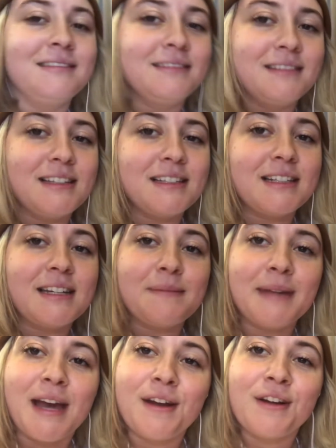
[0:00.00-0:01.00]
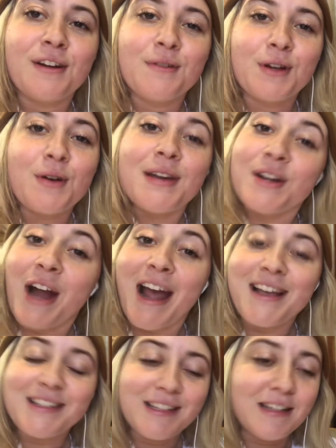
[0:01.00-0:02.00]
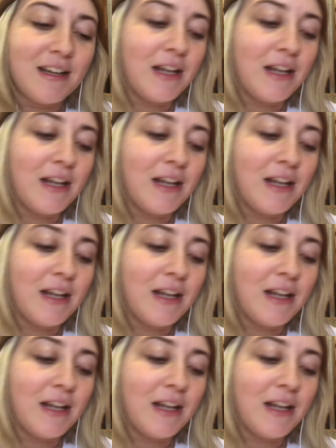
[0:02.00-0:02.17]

He said, get me out of here, I want to go eat grass.